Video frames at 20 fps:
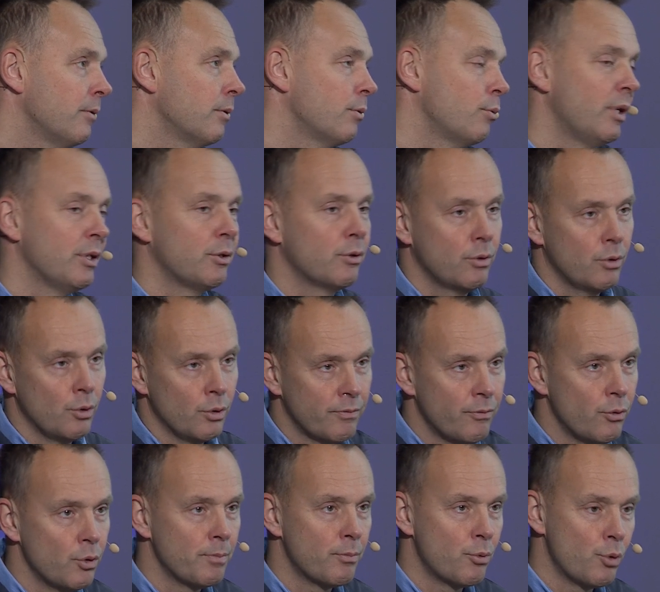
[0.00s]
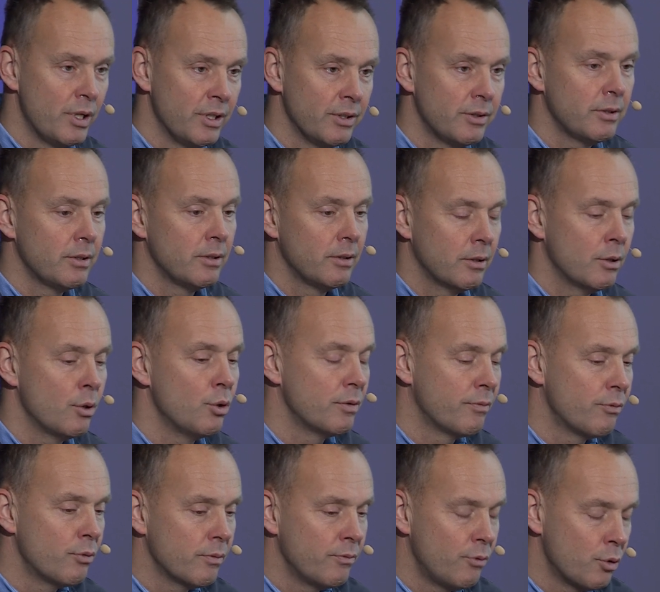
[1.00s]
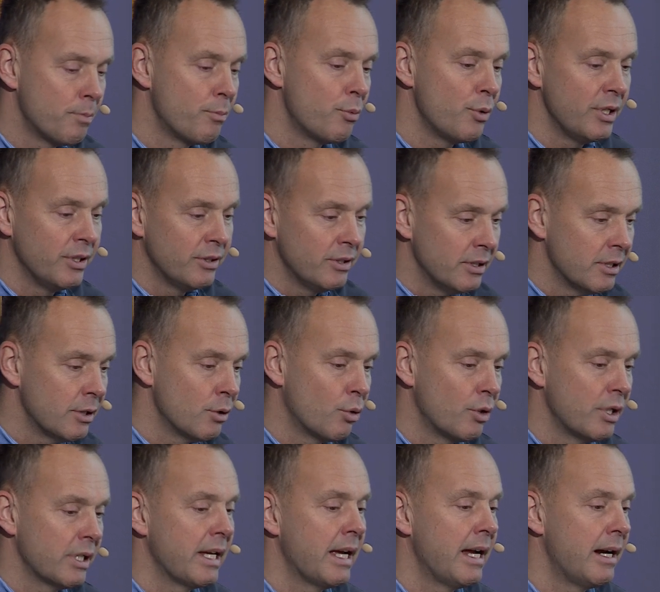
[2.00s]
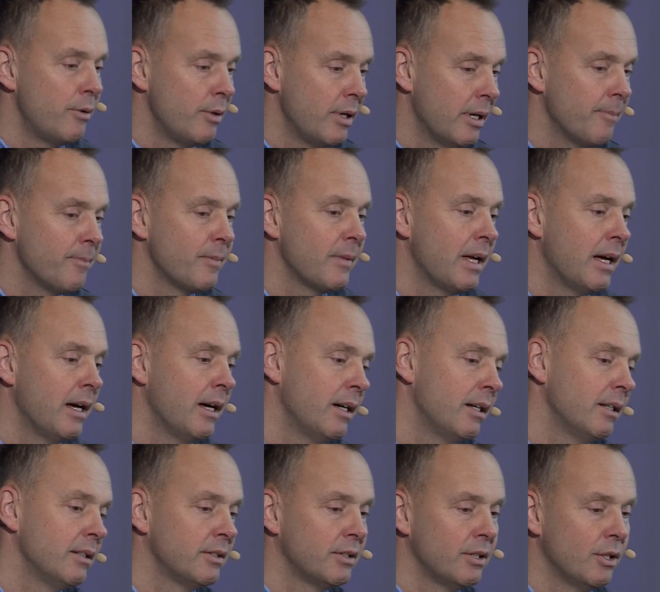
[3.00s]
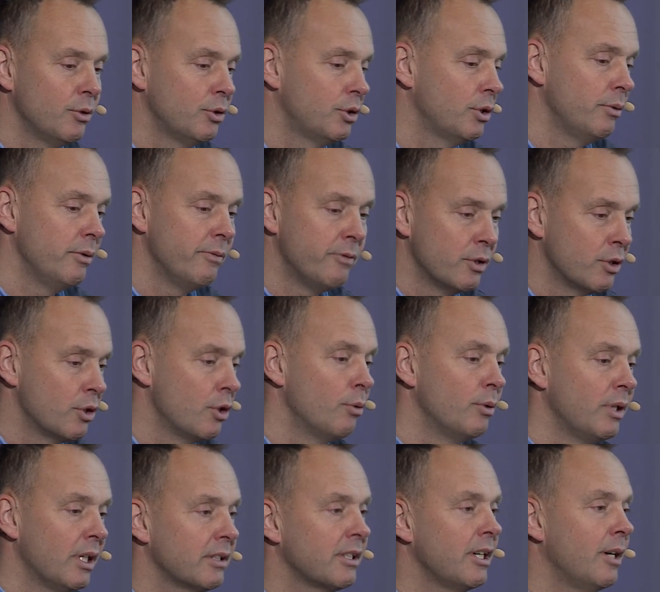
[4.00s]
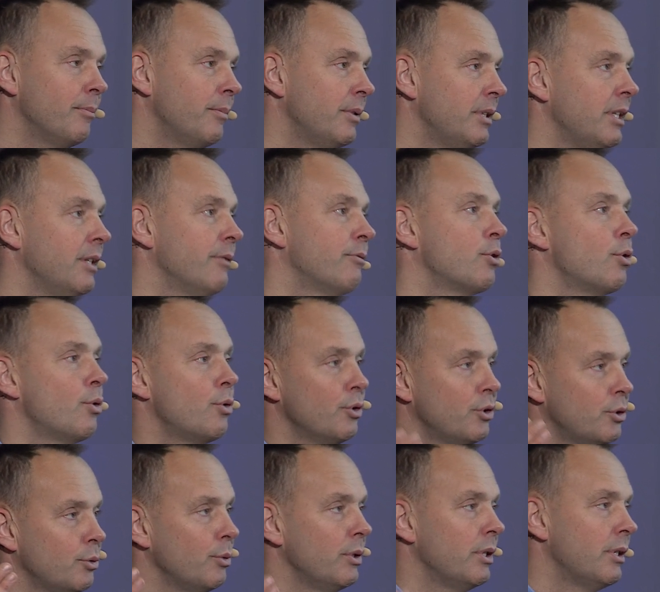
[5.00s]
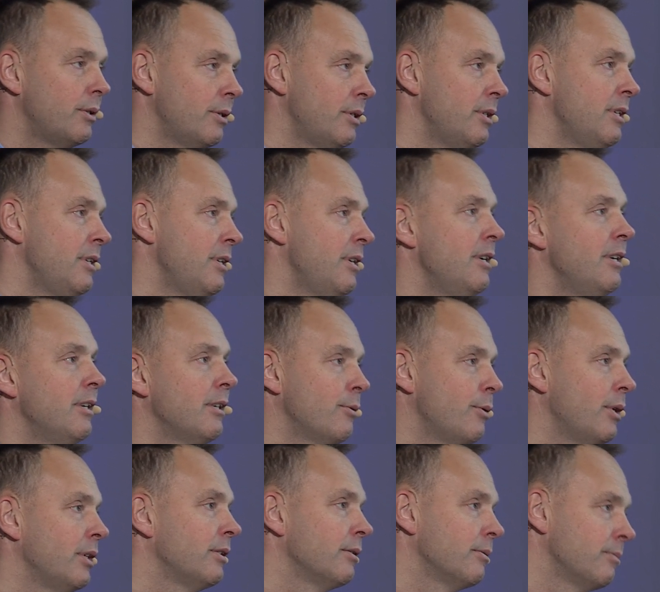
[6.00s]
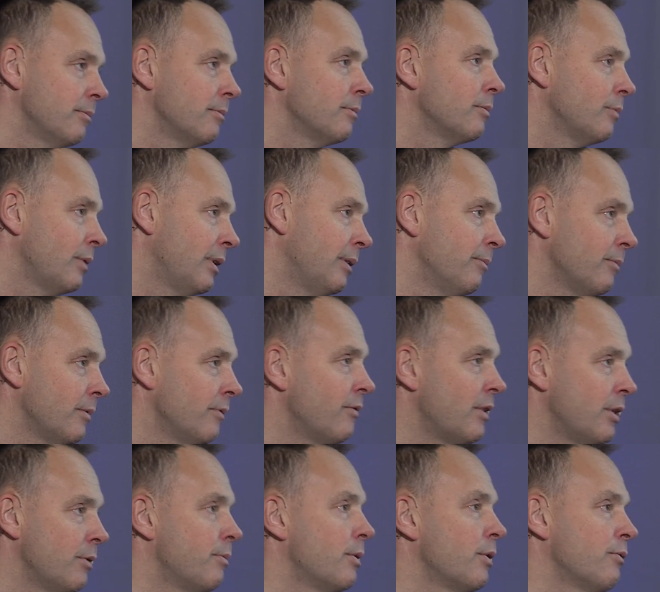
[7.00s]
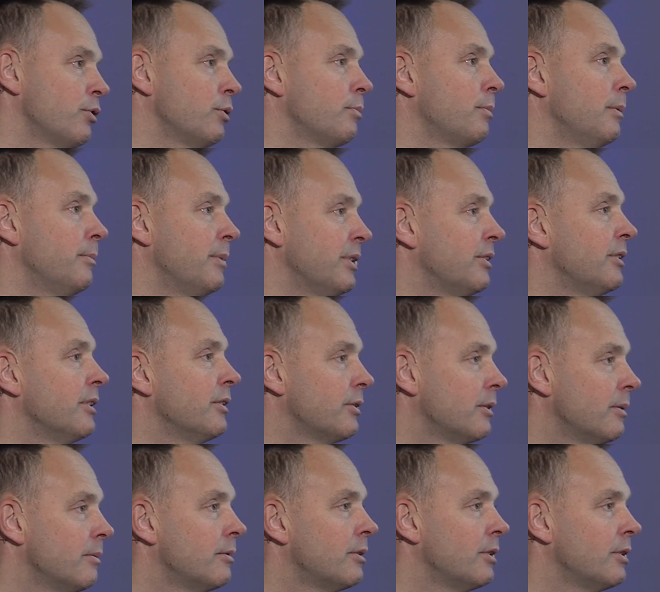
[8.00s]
Quite good footprint in the Nordic area. So if we grow that company, of course, we're quite a very profitable business.